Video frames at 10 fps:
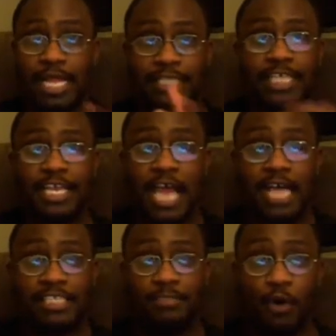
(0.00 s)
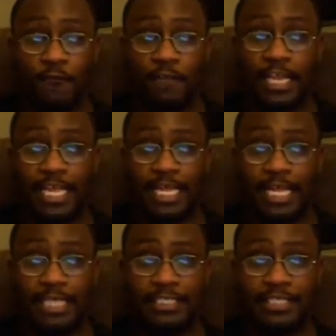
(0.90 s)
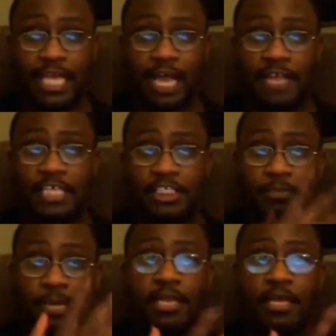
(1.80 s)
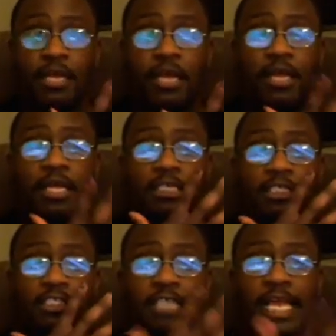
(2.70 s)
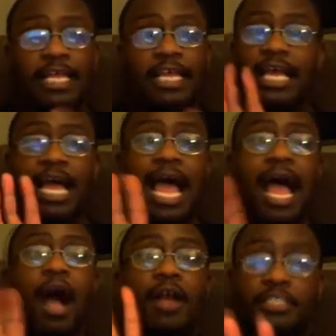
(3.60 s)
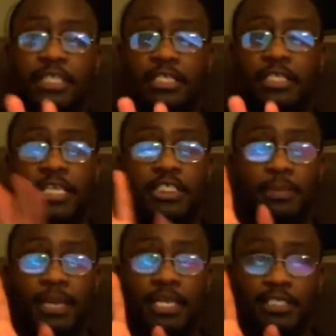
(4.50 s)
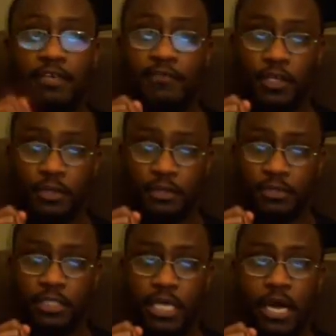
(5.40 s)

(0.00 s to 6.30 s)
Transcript: I said, Nas more flings and stuff. And Jamila, I honestly think Jamila is confused.